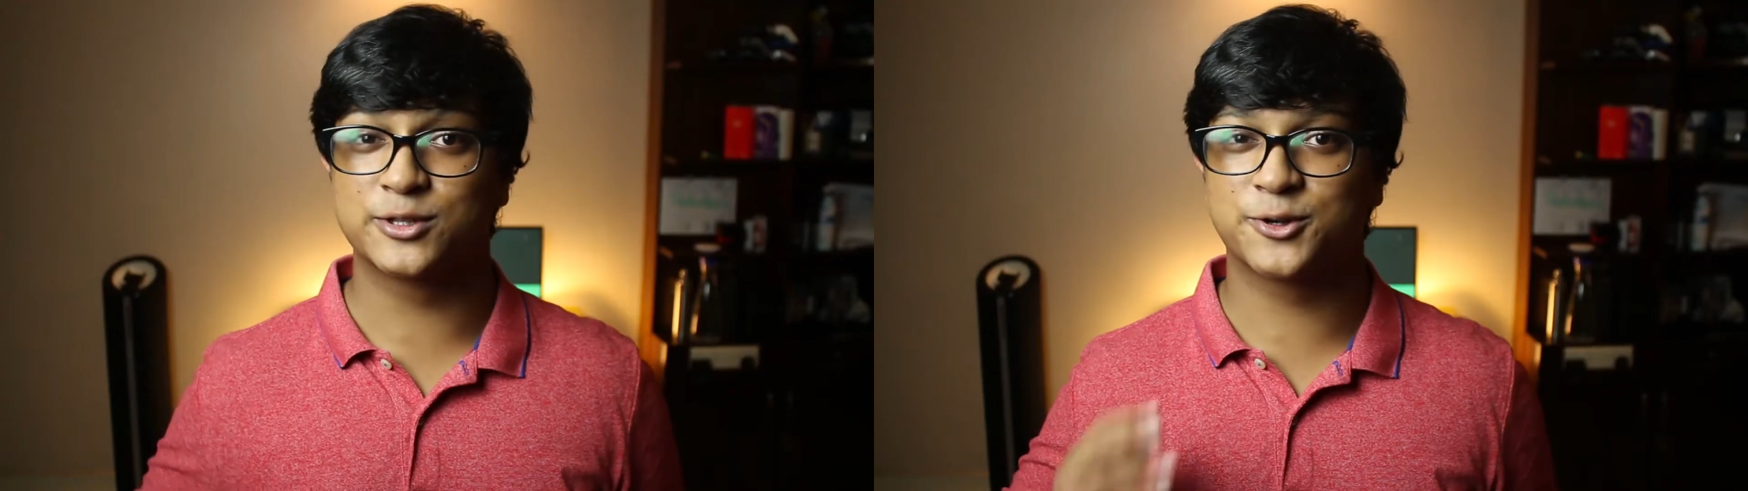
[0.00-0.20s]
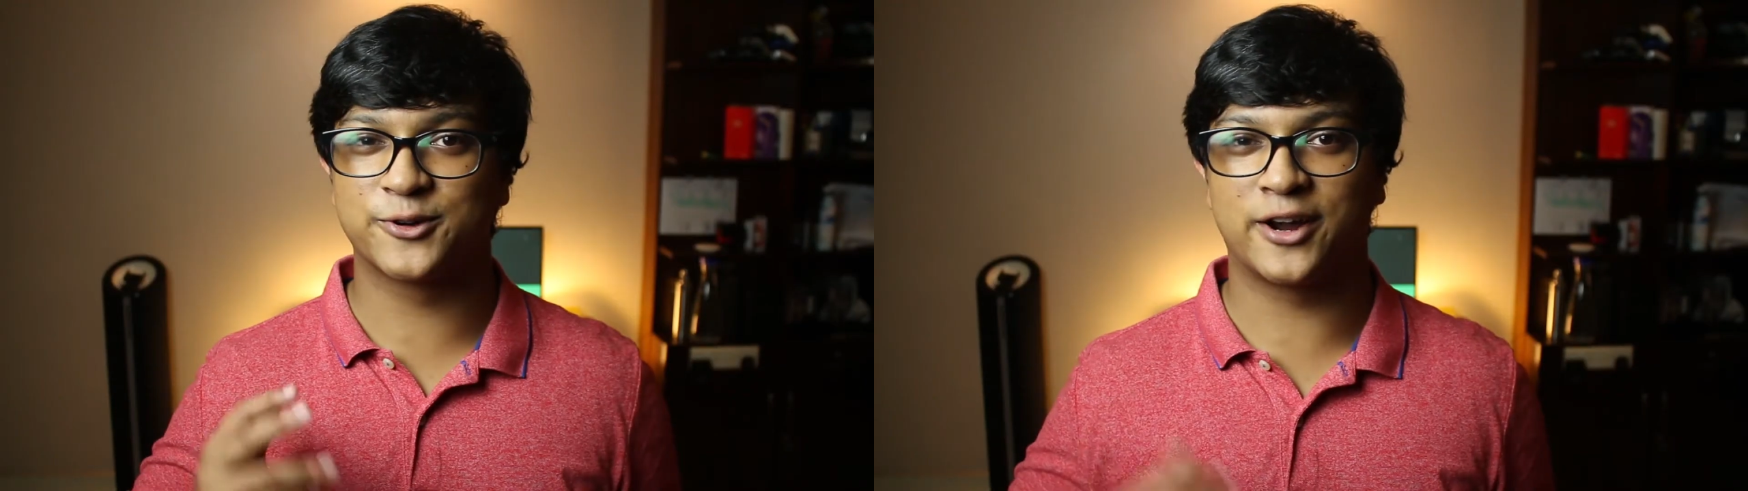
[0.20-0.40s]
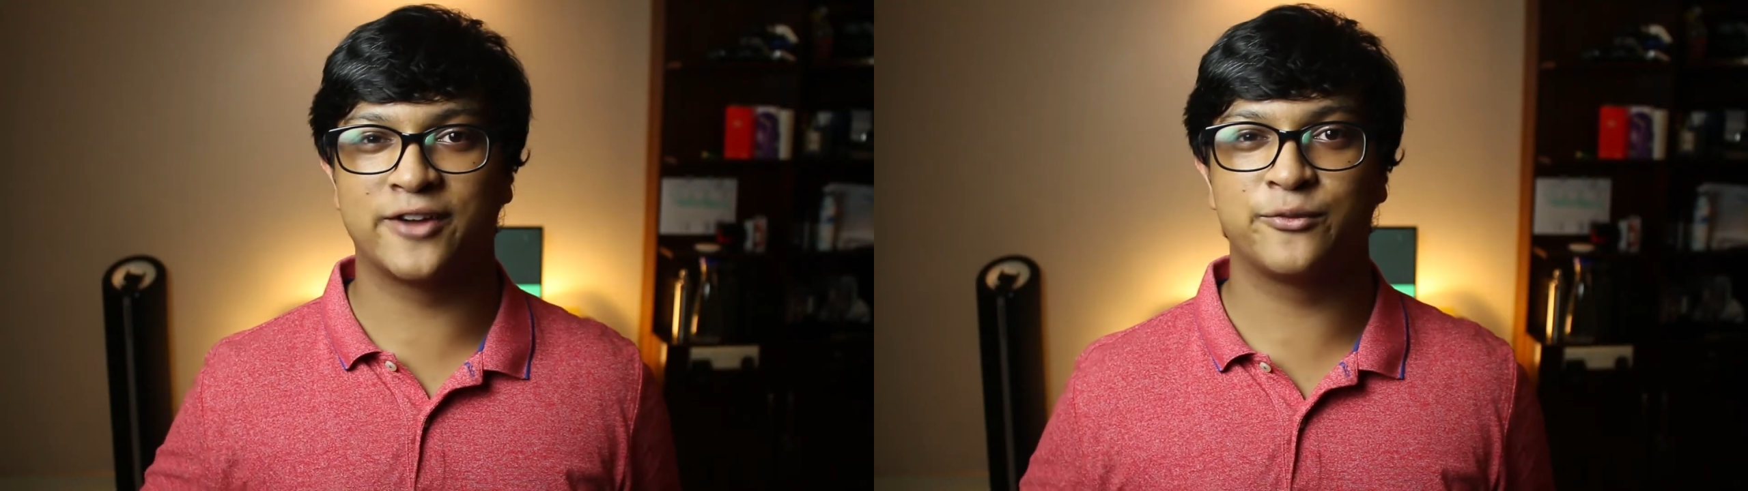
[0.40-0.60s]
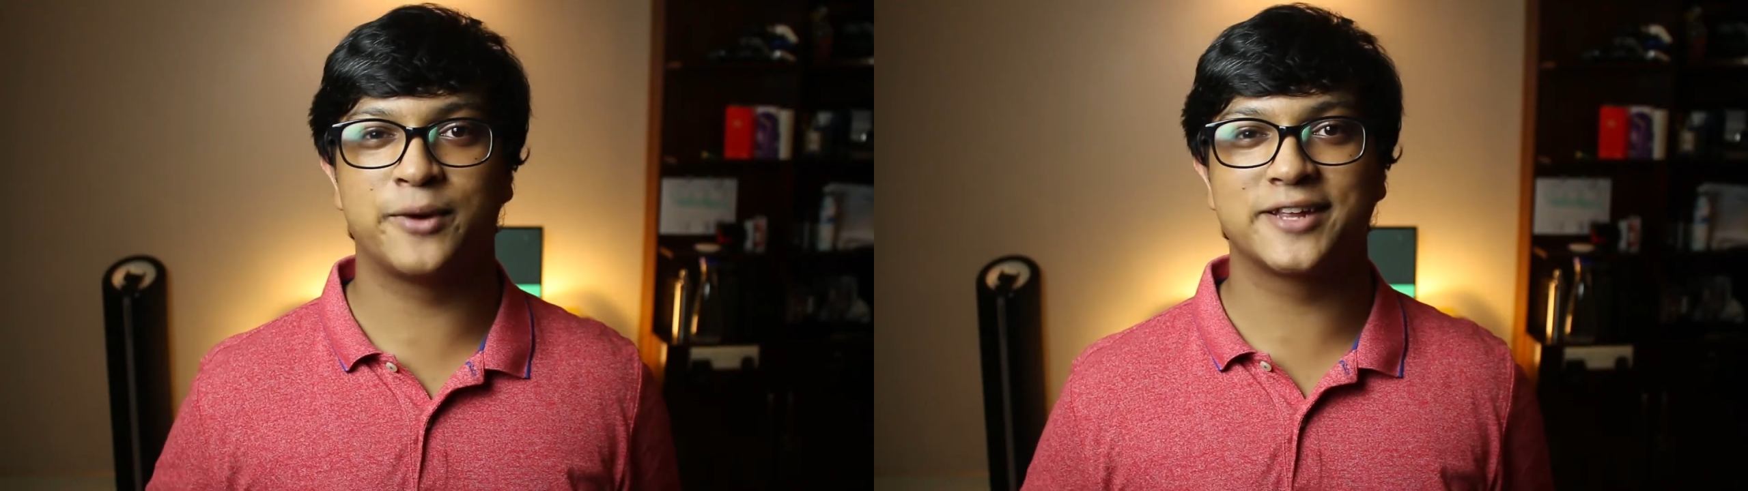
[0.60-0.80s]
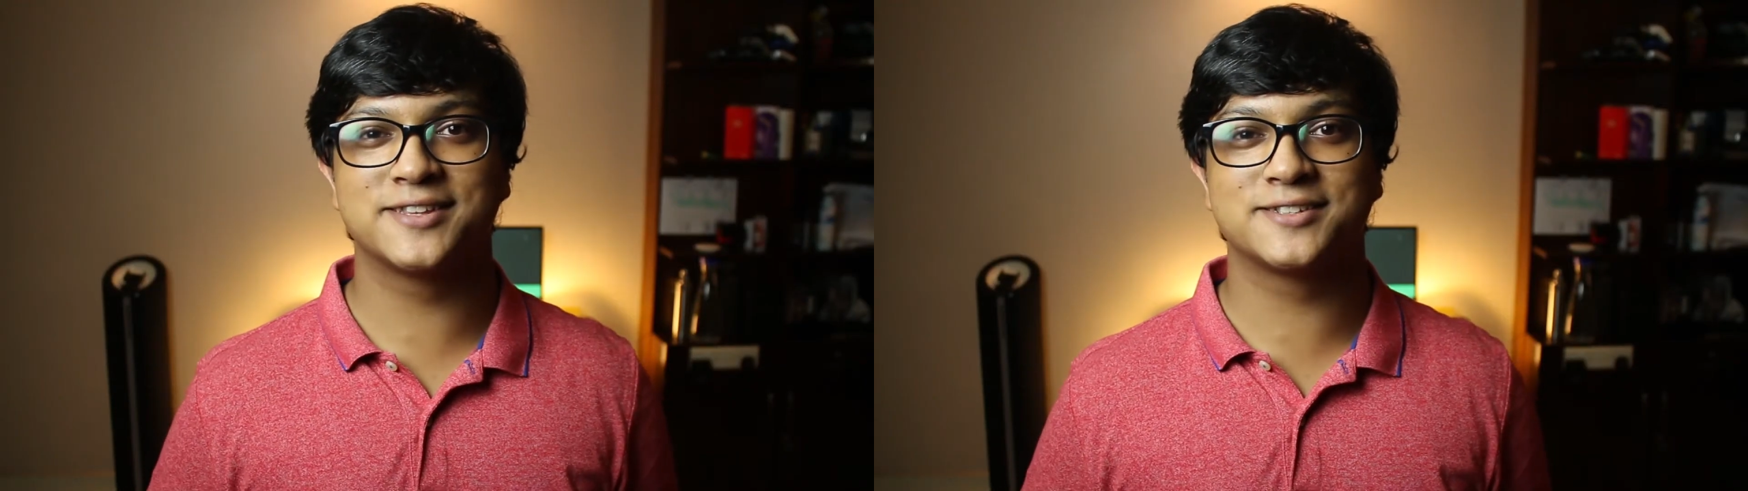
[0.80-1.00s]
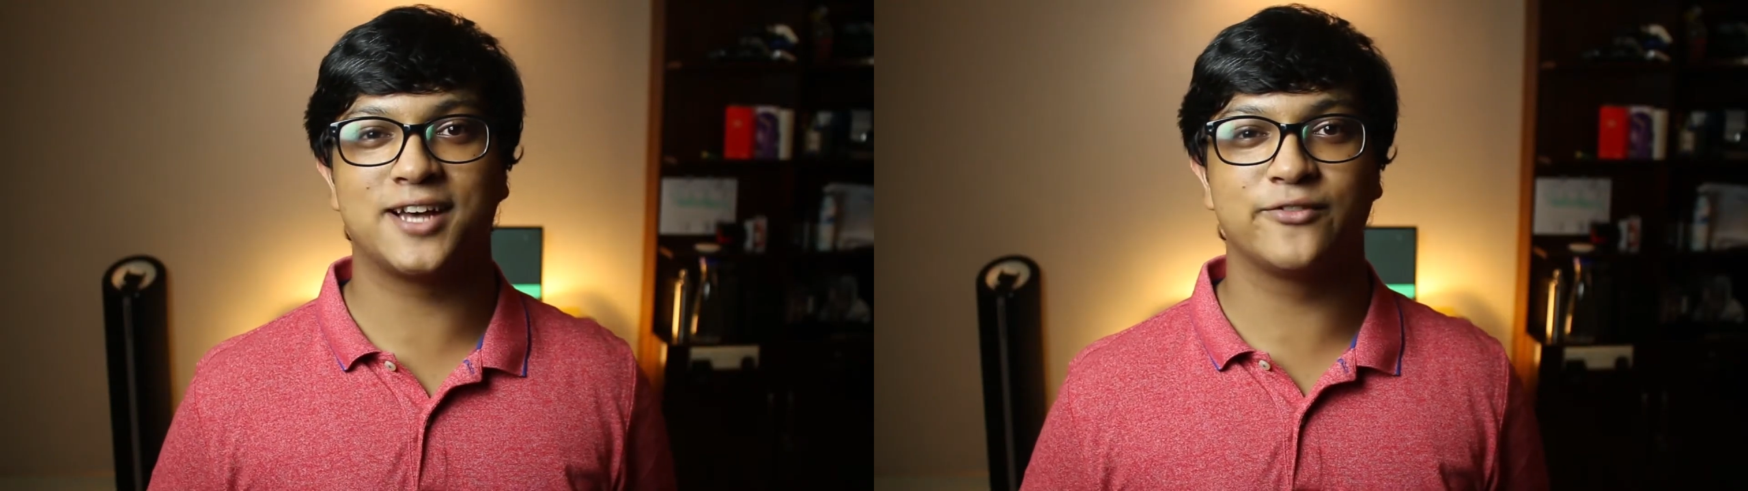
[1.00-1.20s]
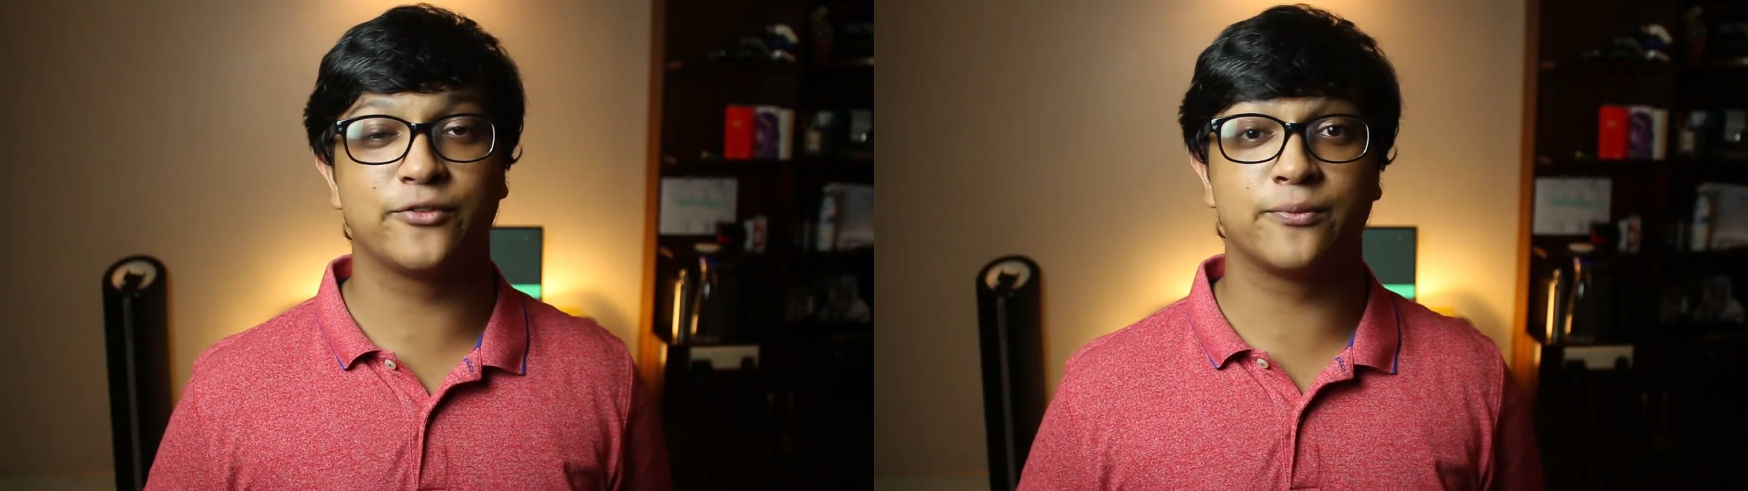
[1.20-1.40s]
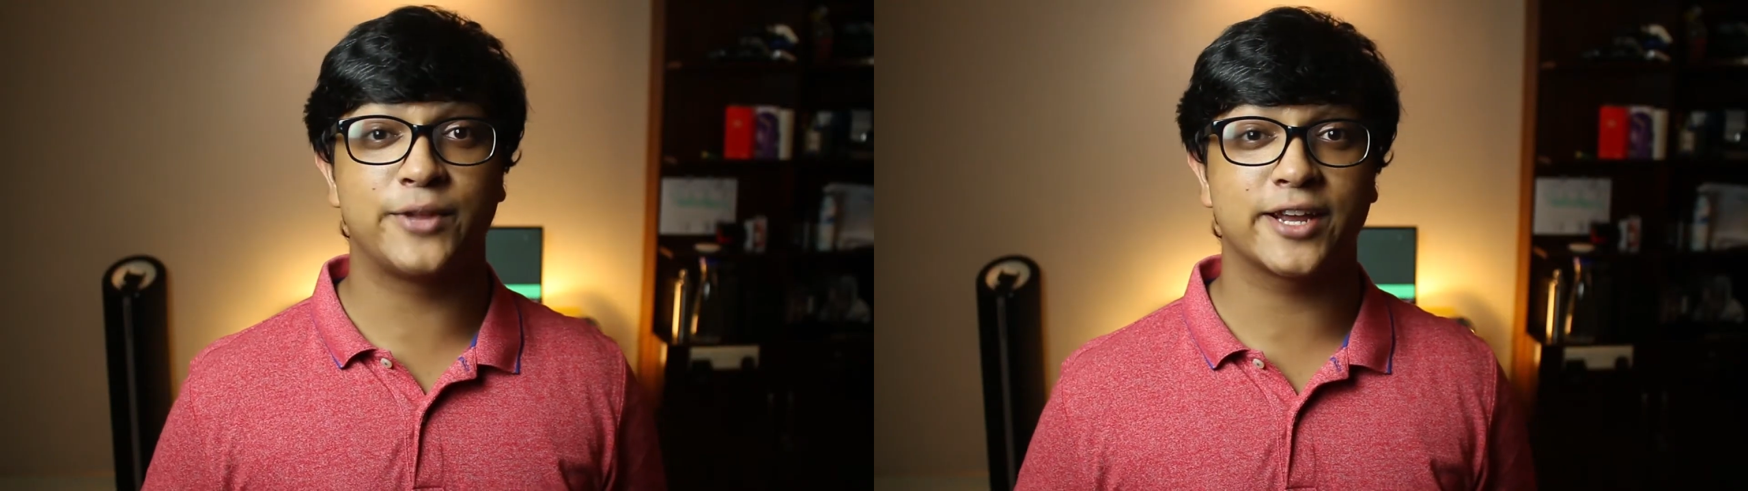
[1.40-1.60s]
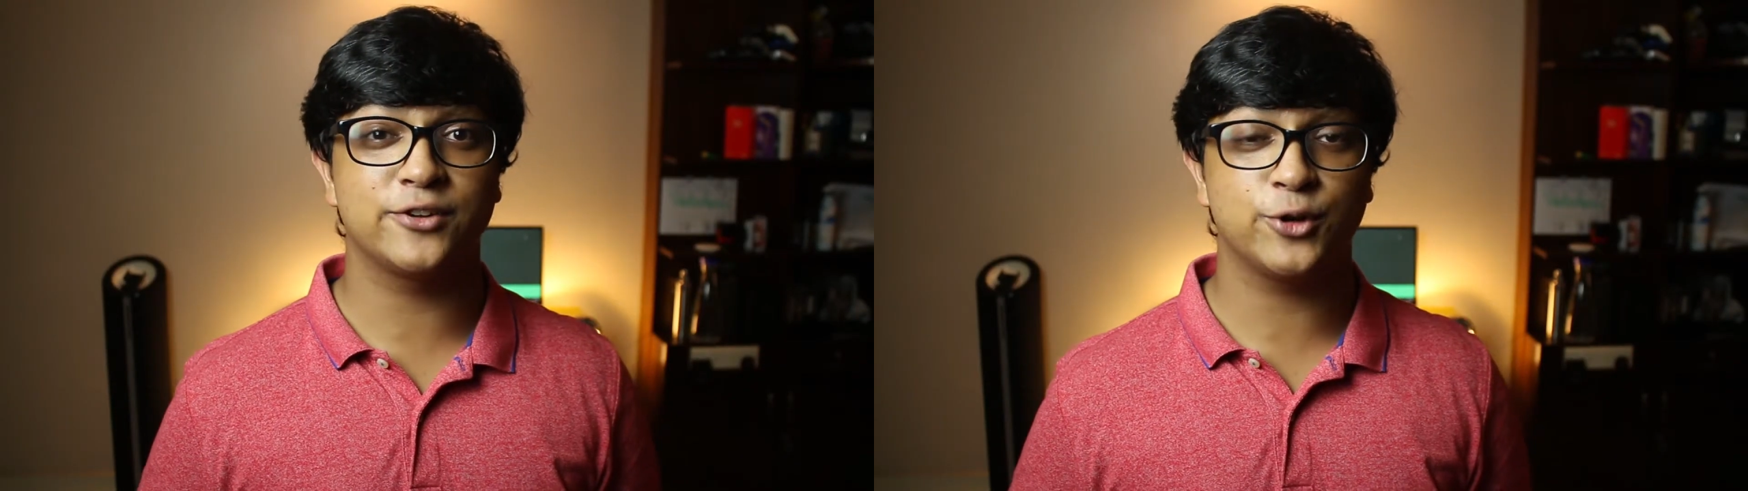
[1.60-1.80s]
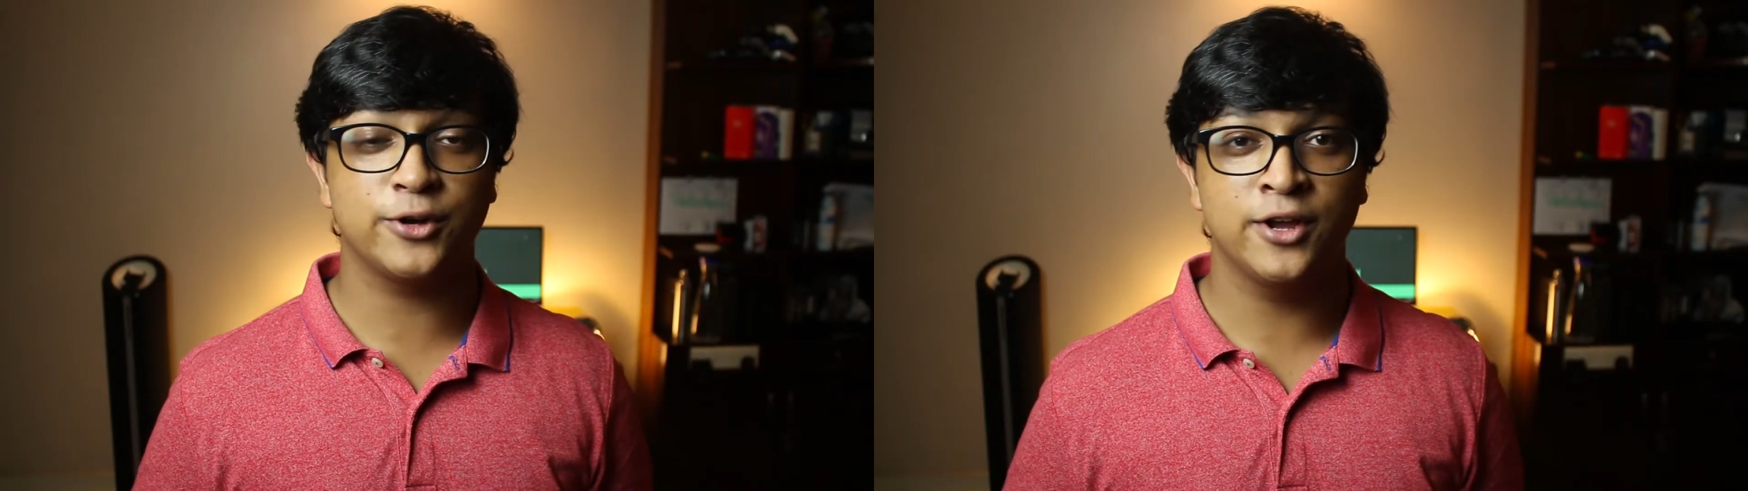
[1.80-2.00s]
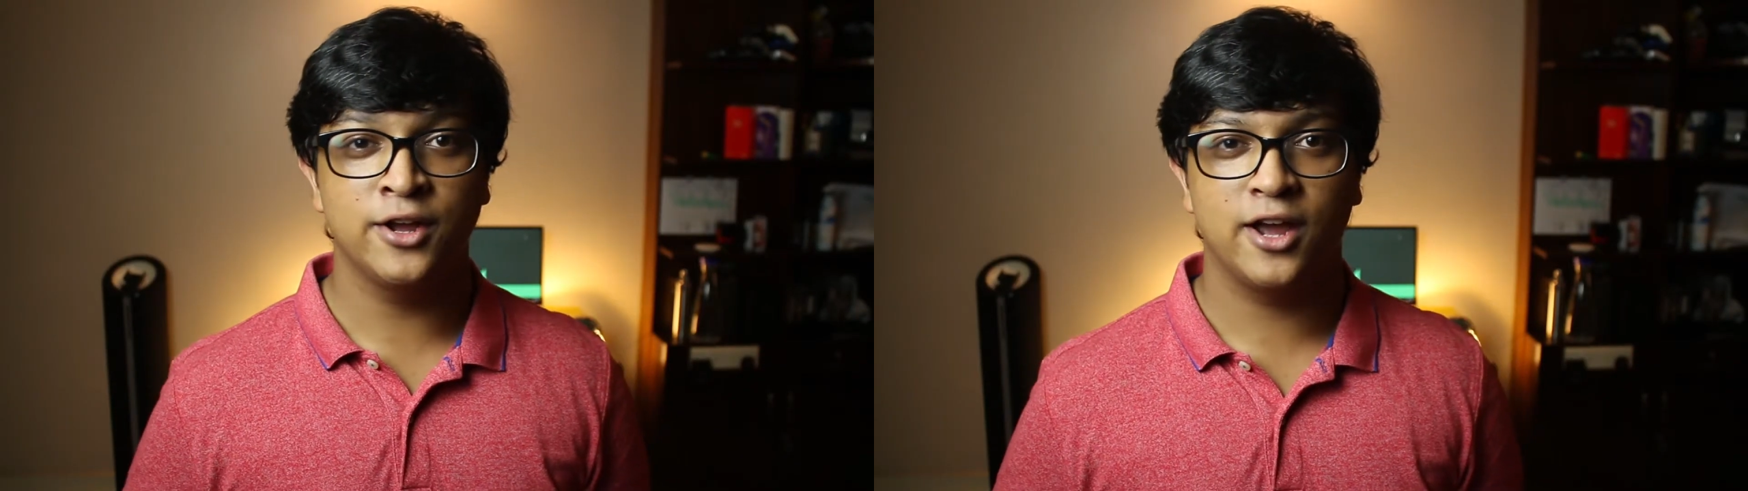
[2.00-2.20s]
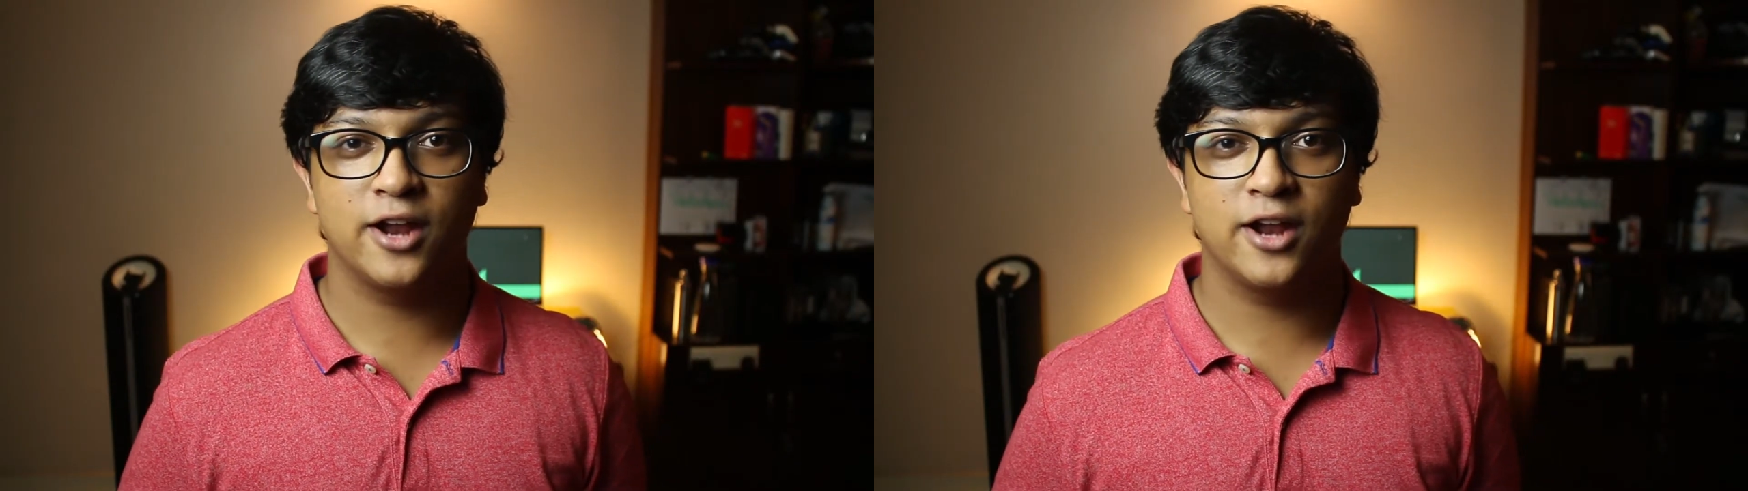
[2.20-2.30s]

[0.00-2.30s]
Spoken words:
What's going on, everybody? This is Avi from Techitron,